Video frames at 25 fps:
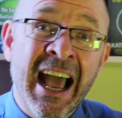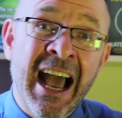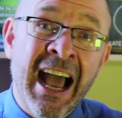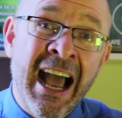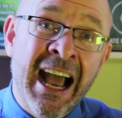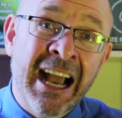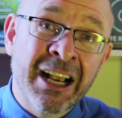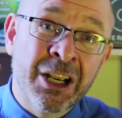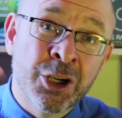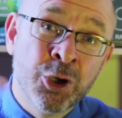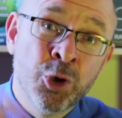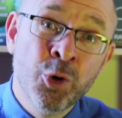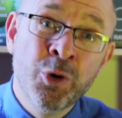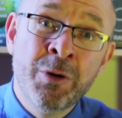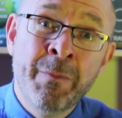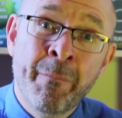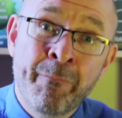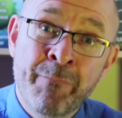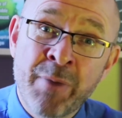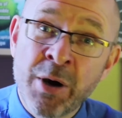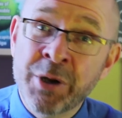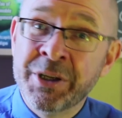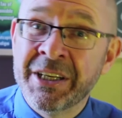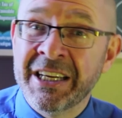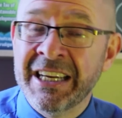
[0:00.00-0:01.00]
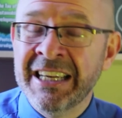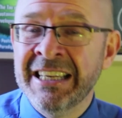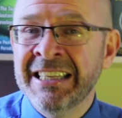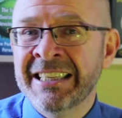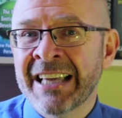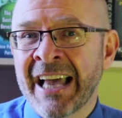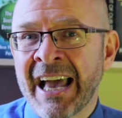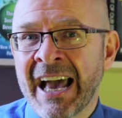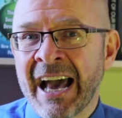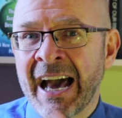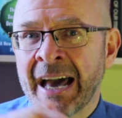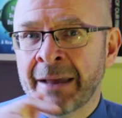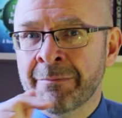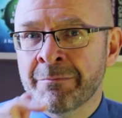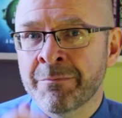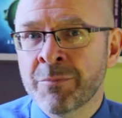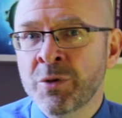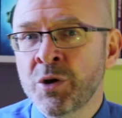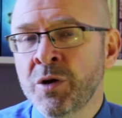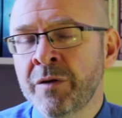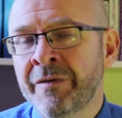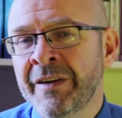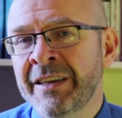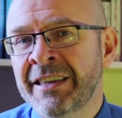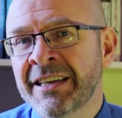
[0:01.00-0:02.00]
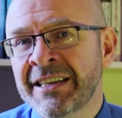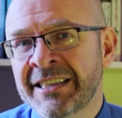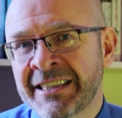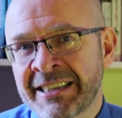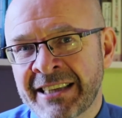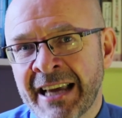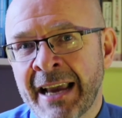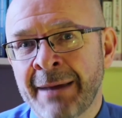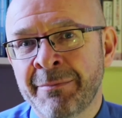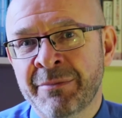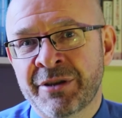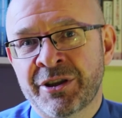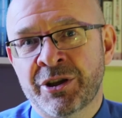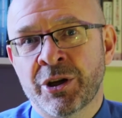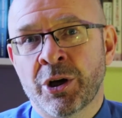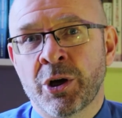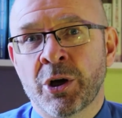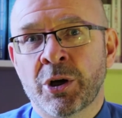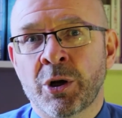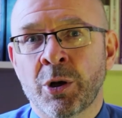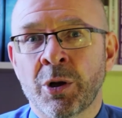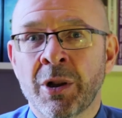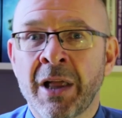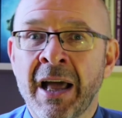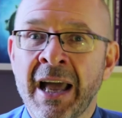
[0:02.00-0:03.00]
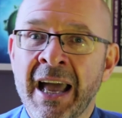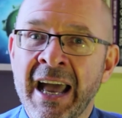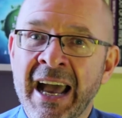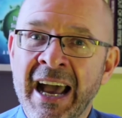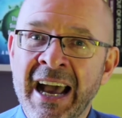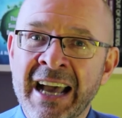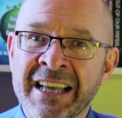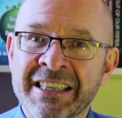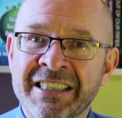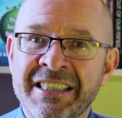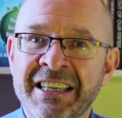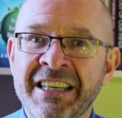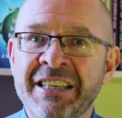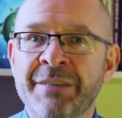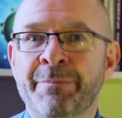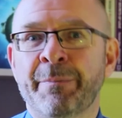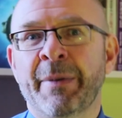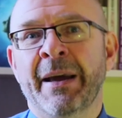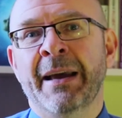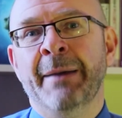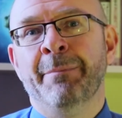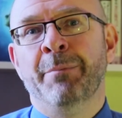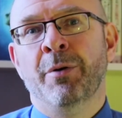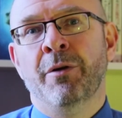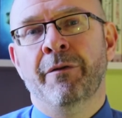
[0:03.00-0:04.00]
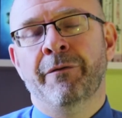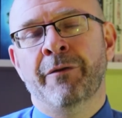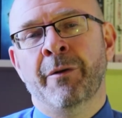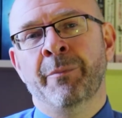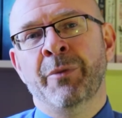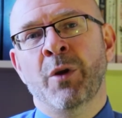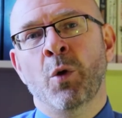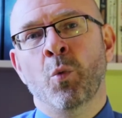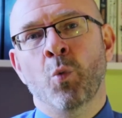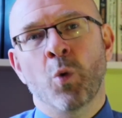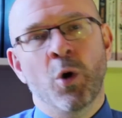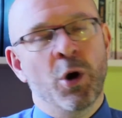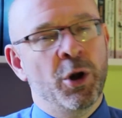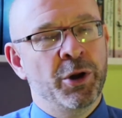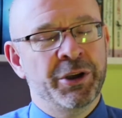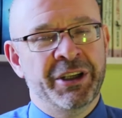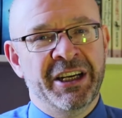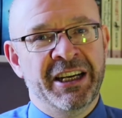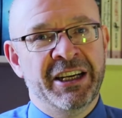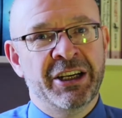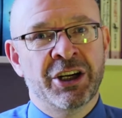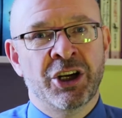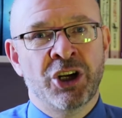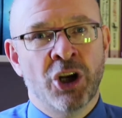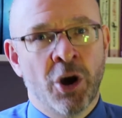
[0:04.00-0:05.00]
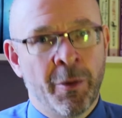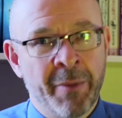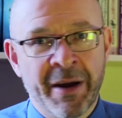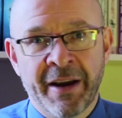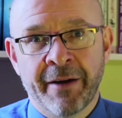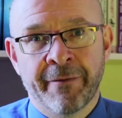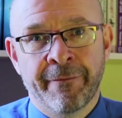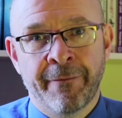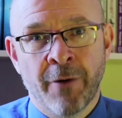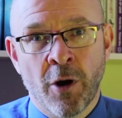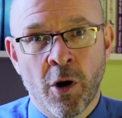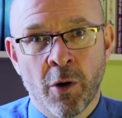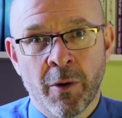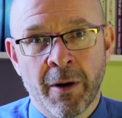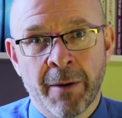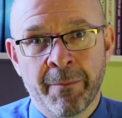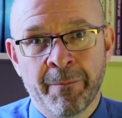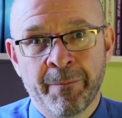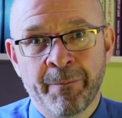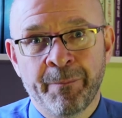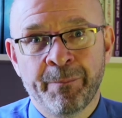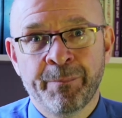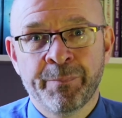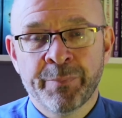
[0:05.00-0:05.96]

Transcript: are good buddies and move in the same circle as these people from the World Economic Forum.